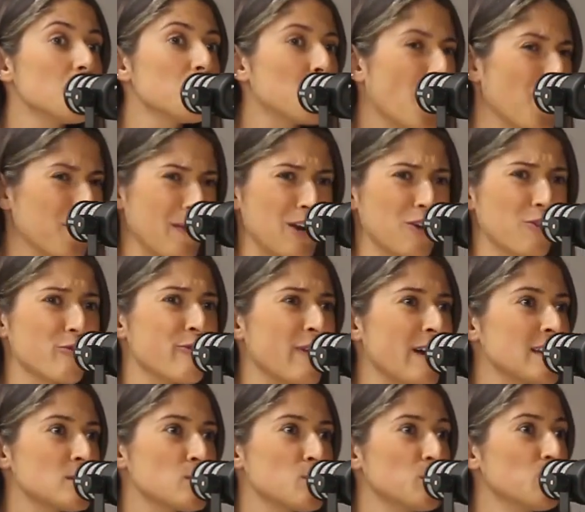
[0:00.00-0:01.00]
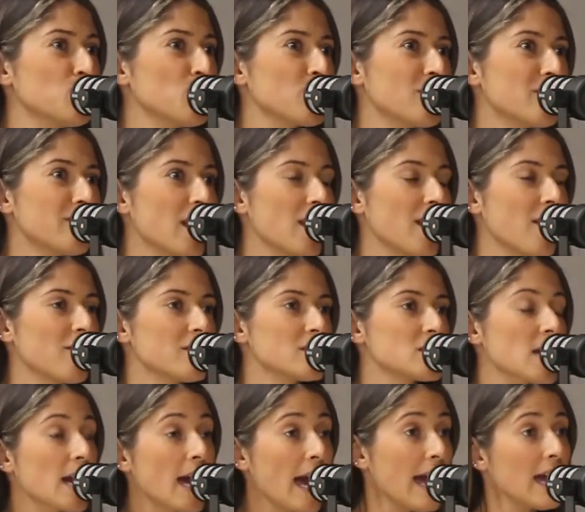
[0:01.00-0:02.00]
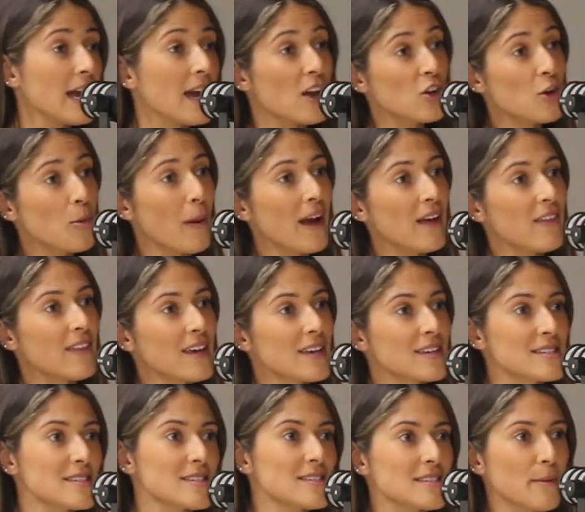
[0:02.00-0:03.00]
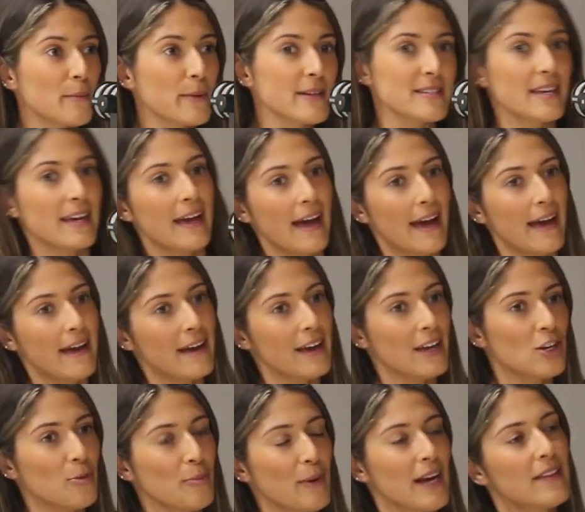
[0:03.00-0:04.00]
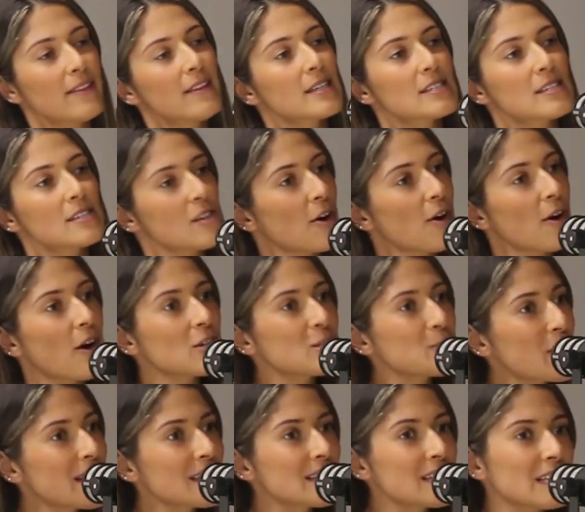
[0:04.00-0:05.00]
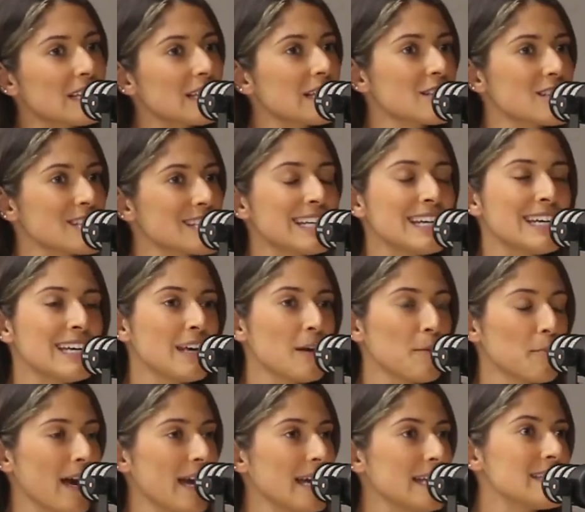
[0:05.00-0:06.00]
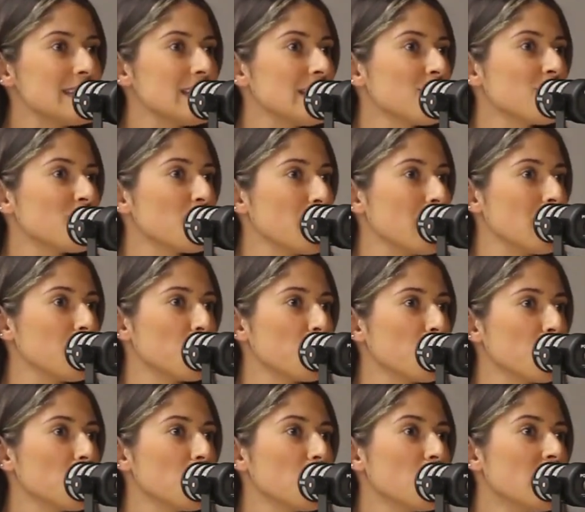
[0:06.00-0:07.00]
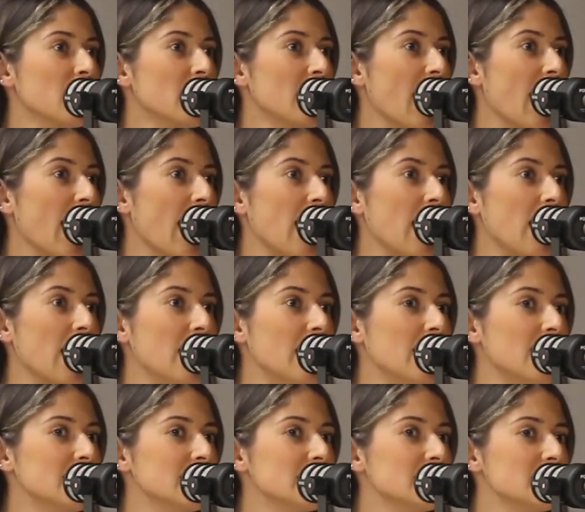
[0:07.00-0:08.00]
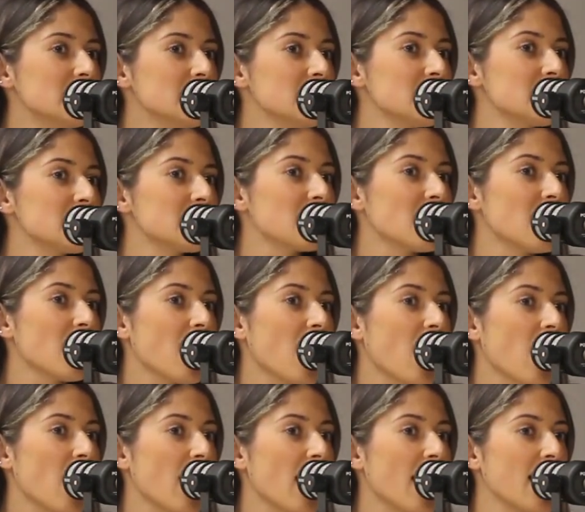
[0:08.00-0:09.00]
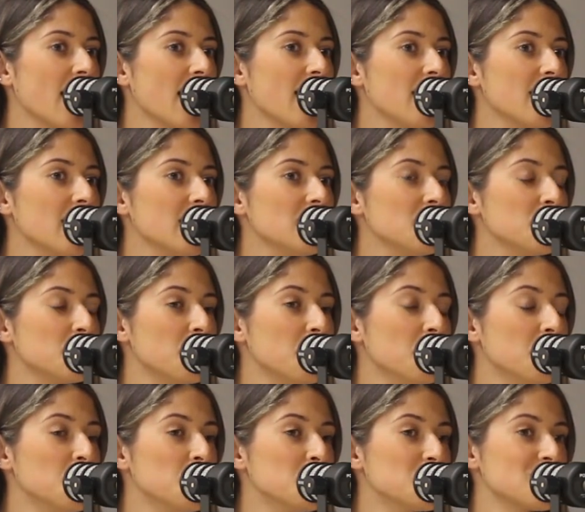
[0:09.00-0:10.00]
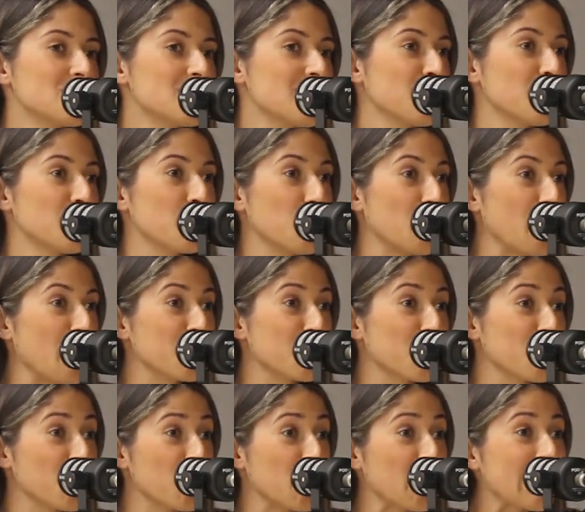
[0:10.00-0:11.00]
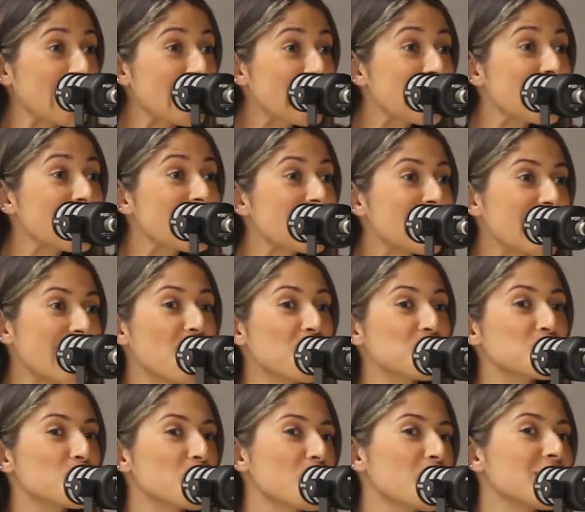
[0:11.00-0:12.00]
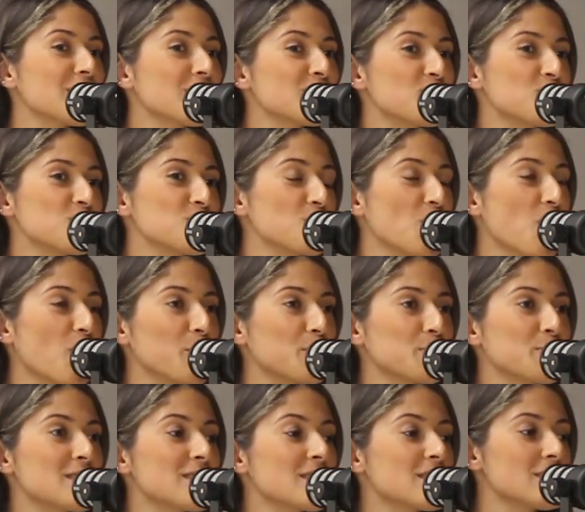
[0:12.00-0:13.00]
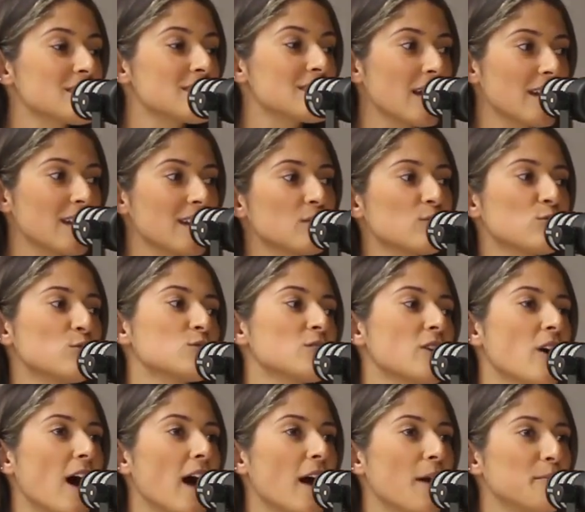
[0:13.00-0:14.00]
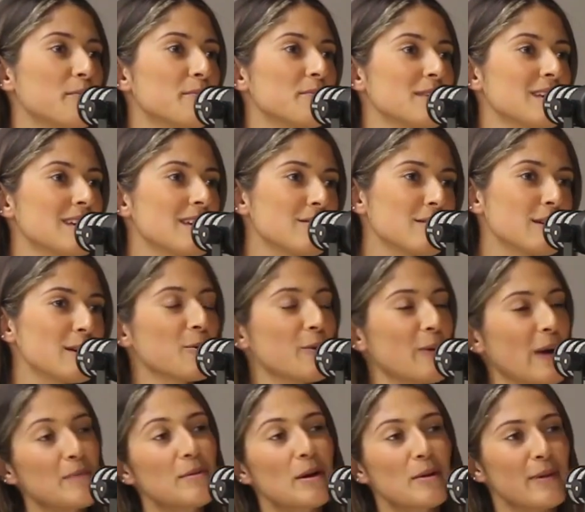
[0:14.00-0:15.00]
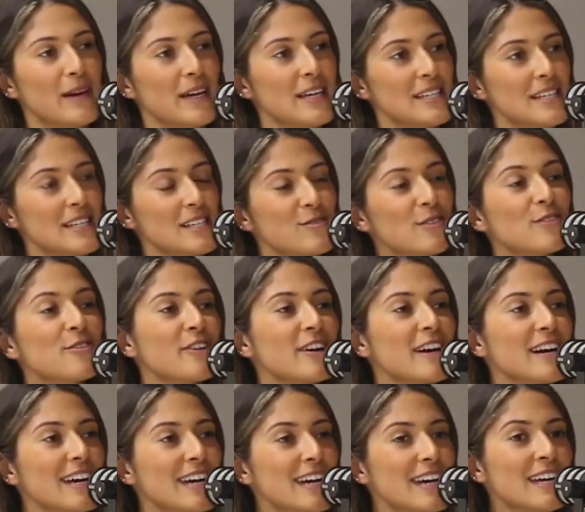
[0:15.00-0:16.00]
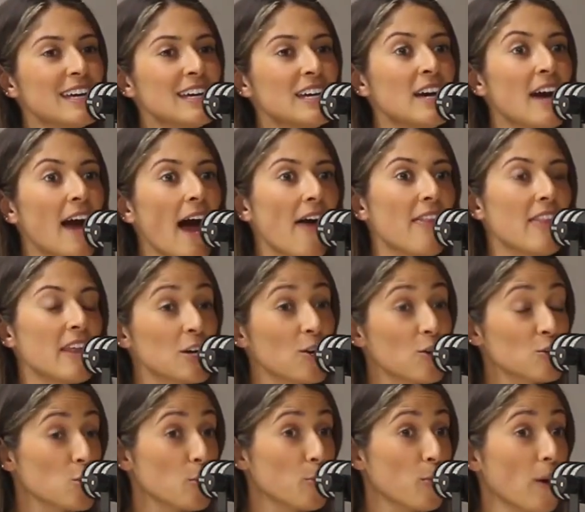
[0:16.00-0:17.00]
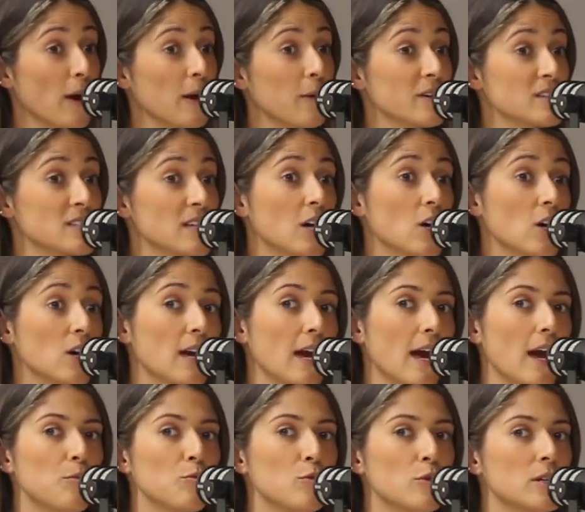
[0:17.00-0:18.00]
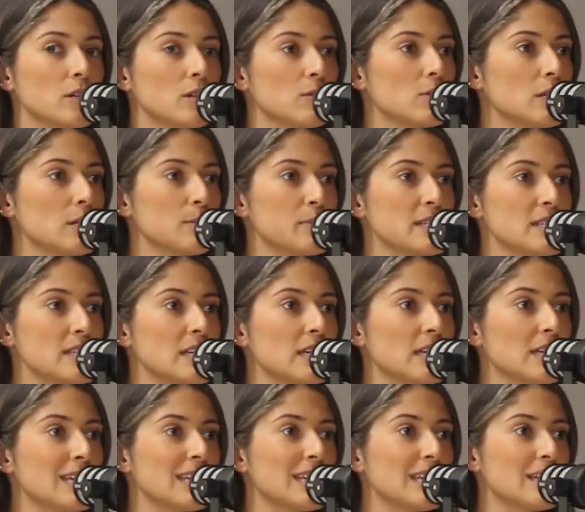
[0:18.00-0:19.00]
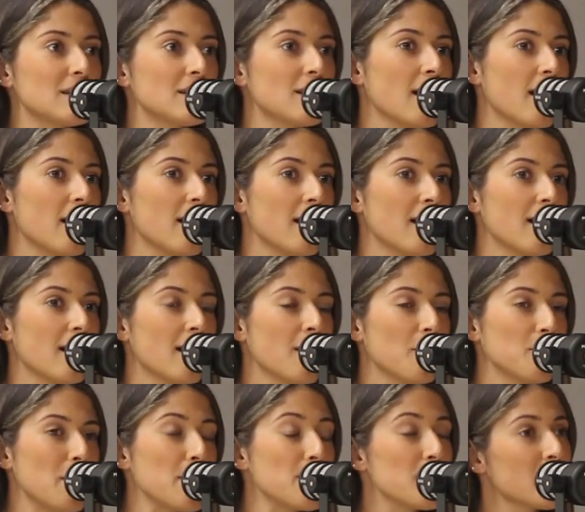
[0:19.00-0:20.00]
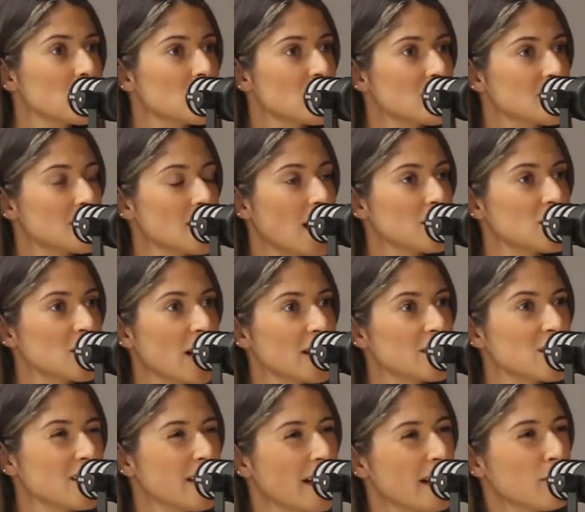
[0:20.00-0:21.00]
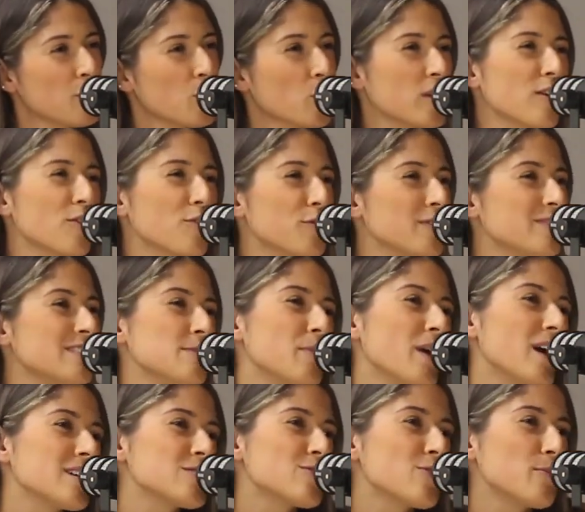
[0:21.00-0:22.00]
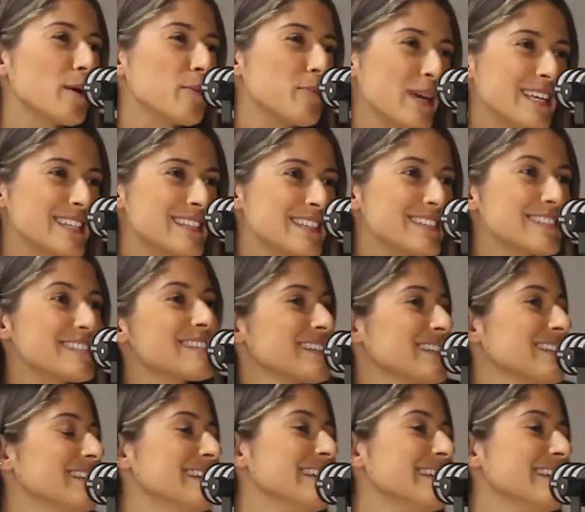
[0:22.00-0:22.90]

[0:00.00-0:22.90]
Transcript: pop that on Facebook, and then everyone's like, hey, can you paint this? And someone was like, hey, can you paint this? So I was basically just painting for people, and I was just giving away for free. I was working 2 jobs, studying full-time, giving away my paintings for free. And then it got to a point where I was like, okay, I'm really, really busy. Maybe I should start charging like $40 or $50 for my pieces.